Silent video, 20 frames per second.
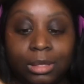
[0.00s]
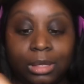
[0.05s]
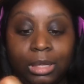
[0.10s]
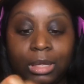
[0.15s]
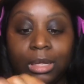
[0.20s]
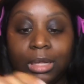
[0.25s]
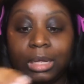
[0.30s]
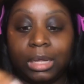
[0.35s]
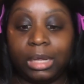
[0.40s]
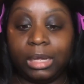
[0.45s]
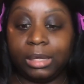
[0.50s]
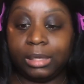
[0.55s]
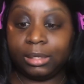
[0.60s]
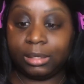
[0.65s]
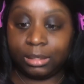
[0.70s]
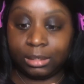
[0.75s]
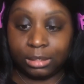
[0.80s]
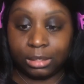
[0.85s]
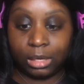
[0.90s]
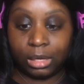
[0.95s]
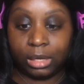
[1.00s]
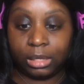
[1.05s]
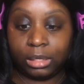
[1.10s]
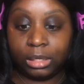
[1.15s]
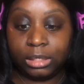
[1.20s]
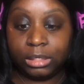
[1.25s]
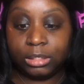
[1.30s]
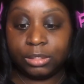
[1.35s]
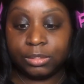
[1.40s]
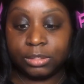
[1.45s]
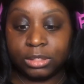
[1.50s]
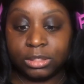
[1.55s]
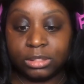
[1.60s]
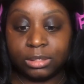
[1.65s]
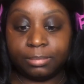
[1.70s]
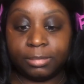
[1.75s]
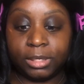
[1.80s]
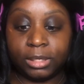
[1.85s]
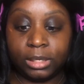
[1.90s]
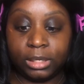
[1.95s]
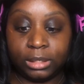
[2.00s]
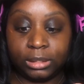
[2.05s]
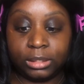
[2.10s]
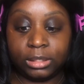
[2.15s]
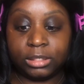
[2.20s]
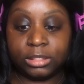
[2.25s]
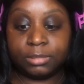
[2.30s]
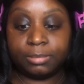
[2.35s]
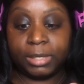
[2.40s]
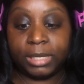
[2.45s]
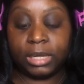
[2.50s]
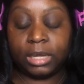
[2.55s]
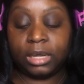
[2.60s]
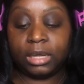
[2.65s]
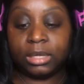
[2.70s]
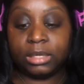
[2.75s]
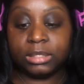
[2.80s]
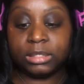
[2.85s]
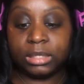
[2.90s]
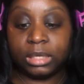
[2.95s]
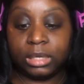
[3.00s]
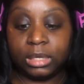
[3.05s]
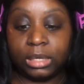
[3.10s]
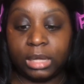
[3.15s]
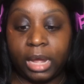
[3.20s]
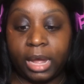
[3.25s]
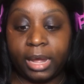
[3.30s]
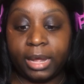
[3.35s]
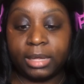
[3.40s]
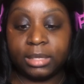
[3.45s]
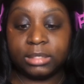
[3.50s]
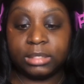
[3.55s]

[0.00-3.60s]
And I like using something like this because it has,